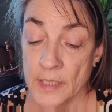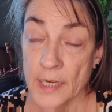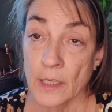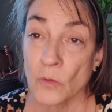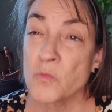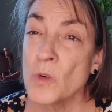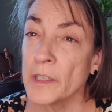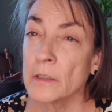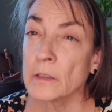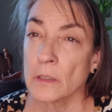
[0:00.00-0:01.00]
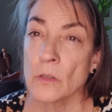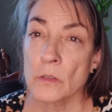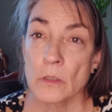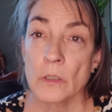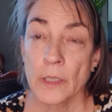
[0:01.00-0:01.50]
take a real
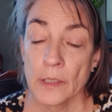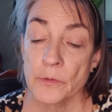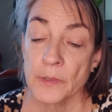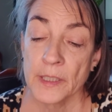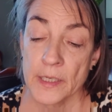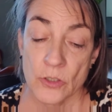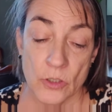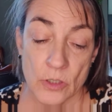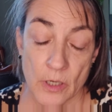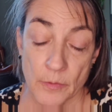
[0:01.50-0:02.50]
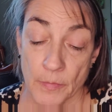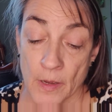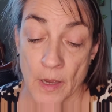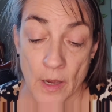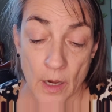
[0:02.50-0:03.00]
close look at your relationship.
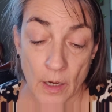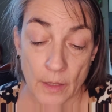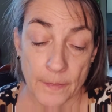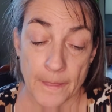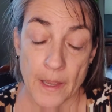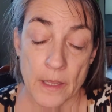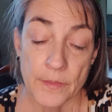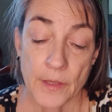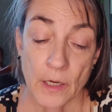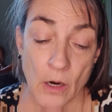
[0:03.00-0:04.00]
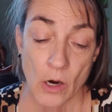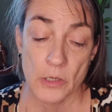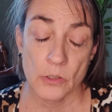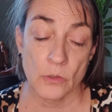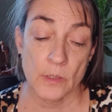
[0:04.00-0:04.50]
The the
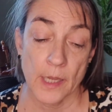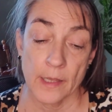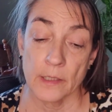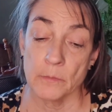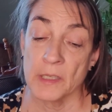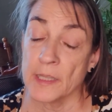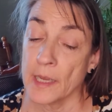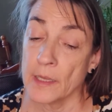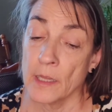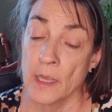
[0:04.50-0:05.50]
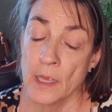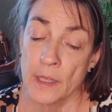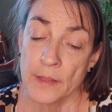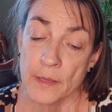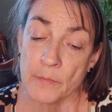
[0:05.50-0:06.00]
cards are telling me that
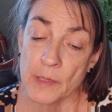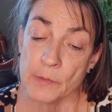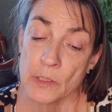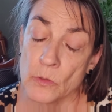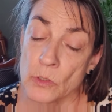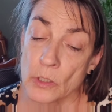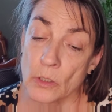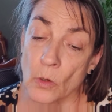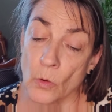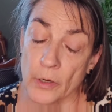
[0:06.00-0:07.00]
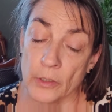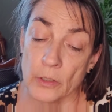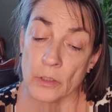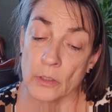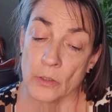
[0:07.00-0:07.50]
that maybe you should
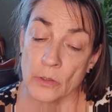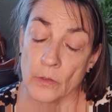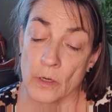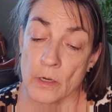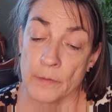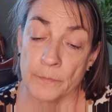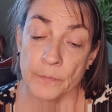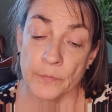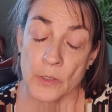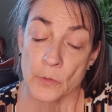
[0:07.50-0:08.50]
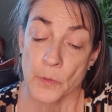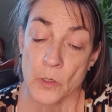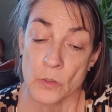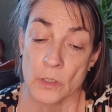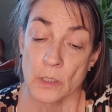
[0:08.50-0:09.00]
court your um, your
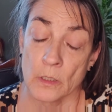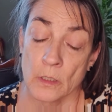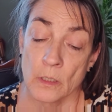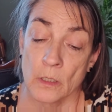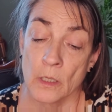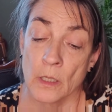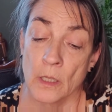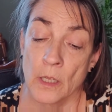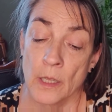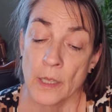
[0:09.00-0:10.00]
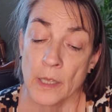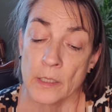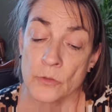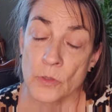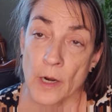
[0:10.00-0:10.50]
person
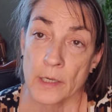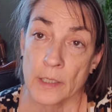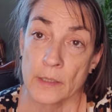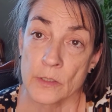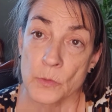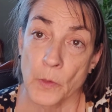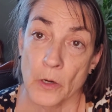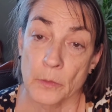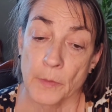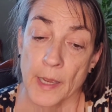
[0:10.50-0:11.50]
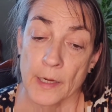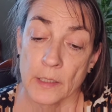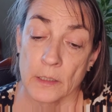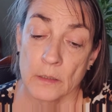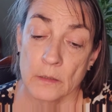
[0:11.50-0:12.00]
and try and get the spark
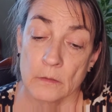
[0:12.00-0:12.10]
back.